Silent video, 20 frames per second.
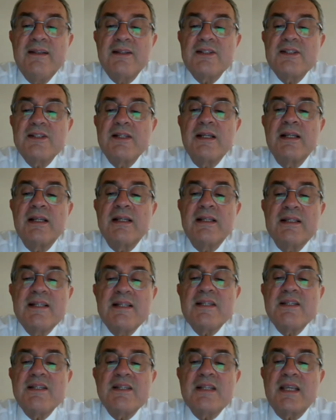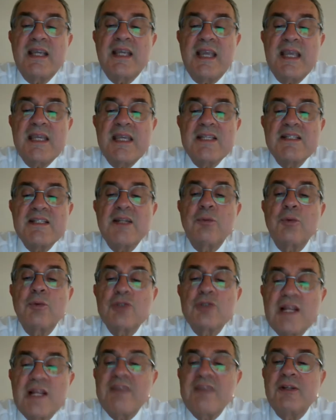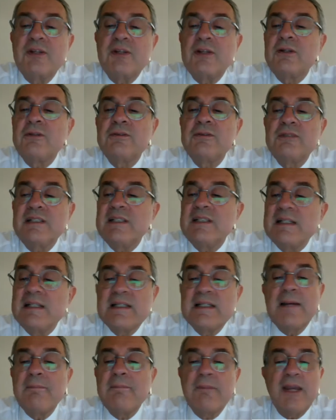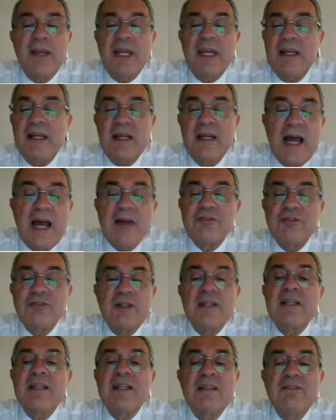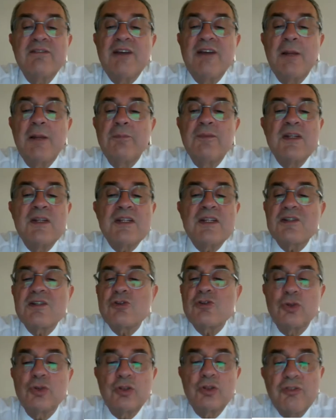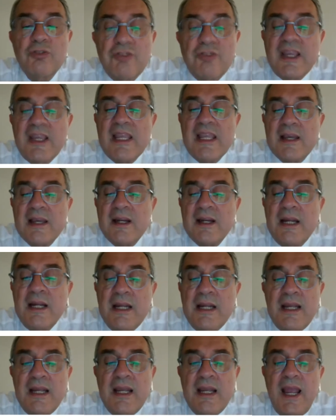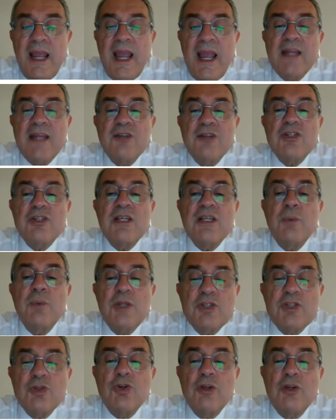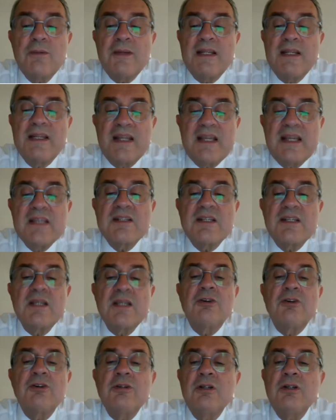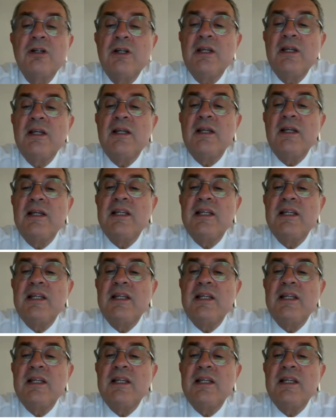Interestingly, this is a case that was left alone. He didn't come back after he developed this sort of failure, And you see, we saw him at day 0.